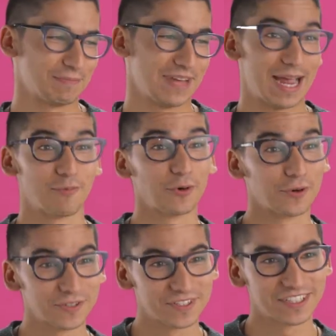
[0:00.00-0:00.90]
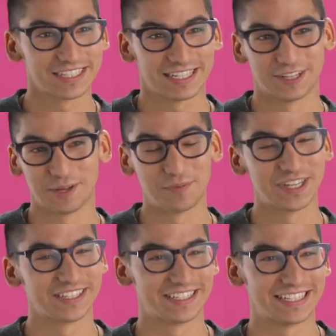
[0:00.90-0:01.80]
Emeralds. Colombia
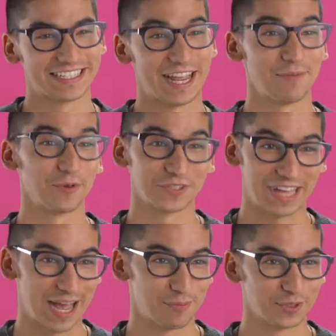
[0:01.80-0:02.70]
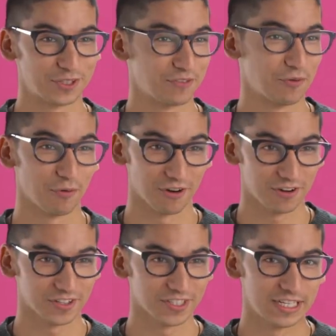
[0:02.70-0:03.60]
is an emerald capital of the
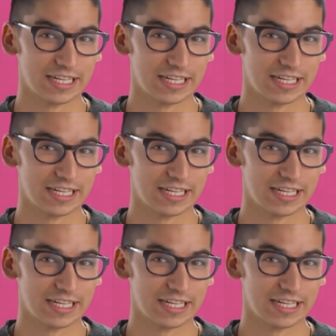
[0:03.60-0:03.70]
world.